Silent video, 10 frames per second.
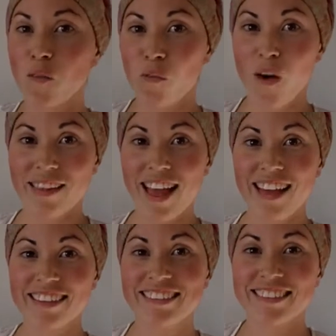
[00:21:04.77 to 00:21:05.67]

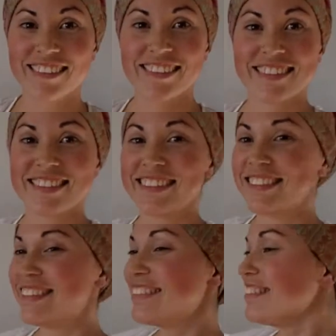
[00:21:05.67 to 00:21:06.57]
Voila.
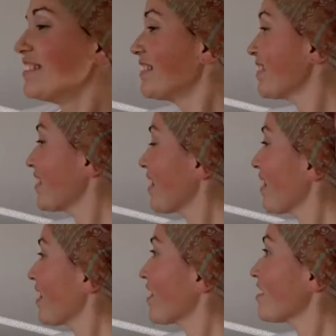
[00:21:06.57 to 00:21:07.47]
So
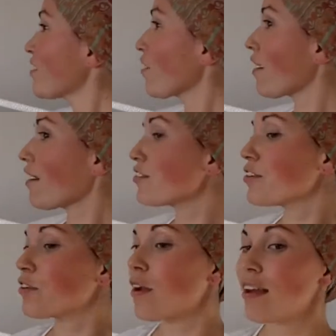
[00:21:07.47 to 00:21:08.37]
I'll kind of
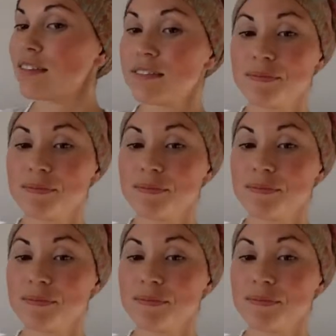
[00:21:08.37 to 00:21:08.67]
turn around.